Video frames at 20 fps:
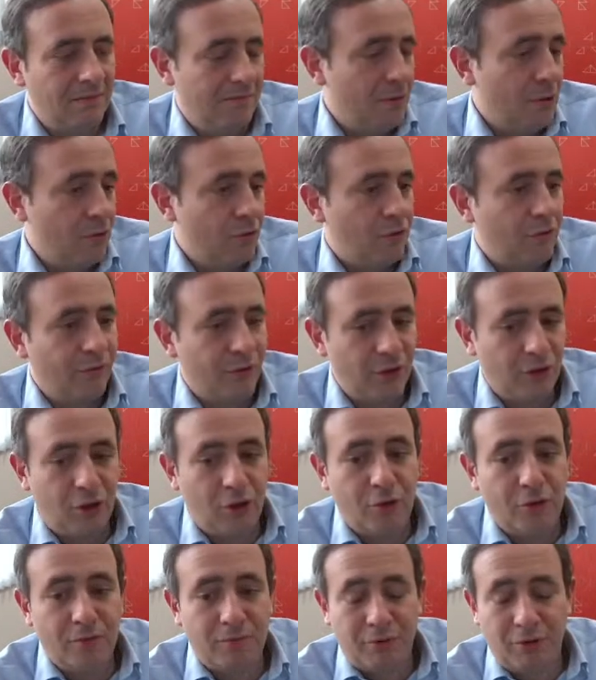most of your
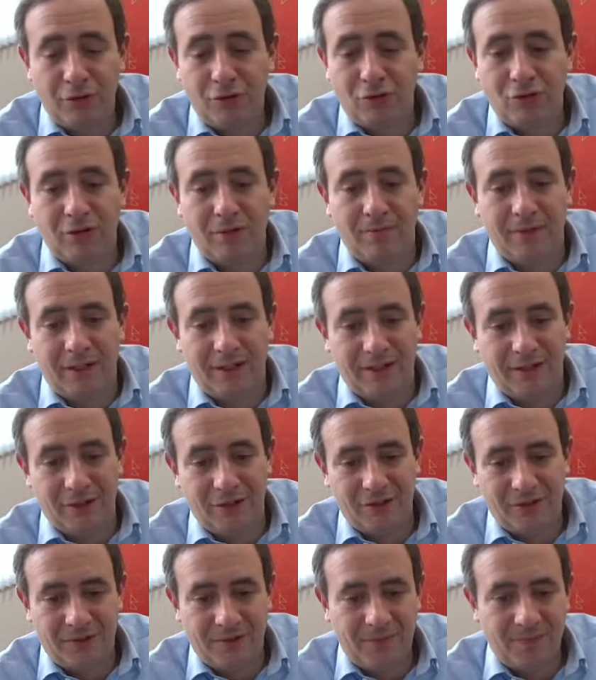own personal money
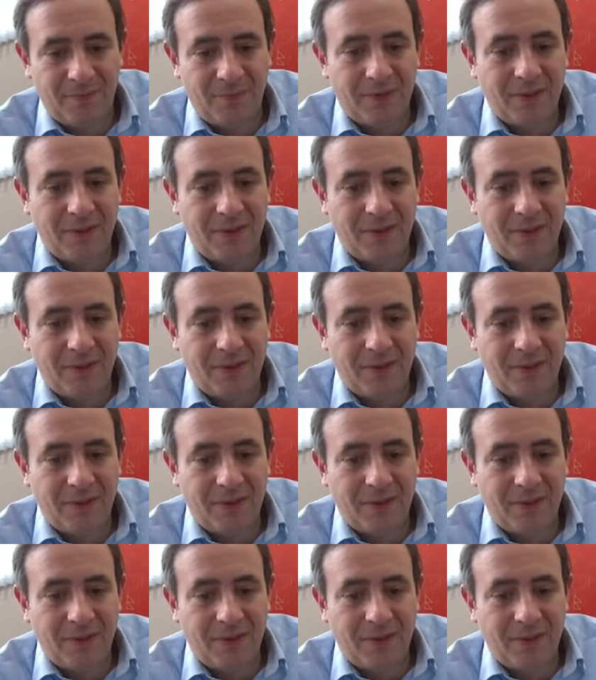is,